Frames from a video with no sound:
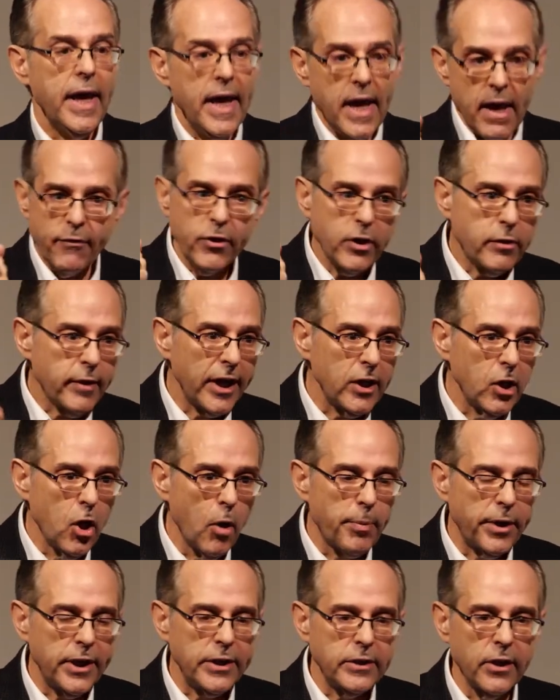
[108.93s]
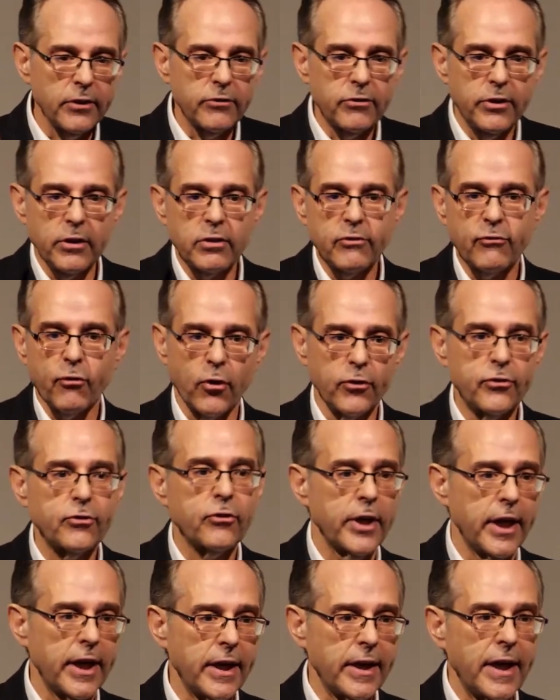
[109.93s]
Every great opening does this first
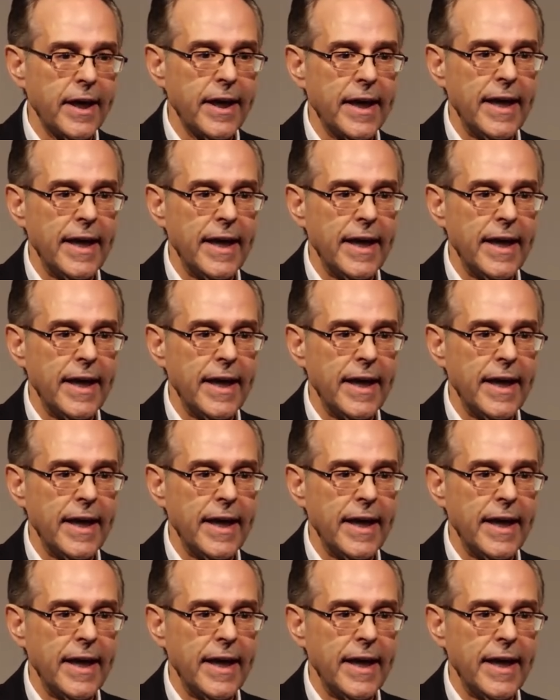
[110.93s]
thing.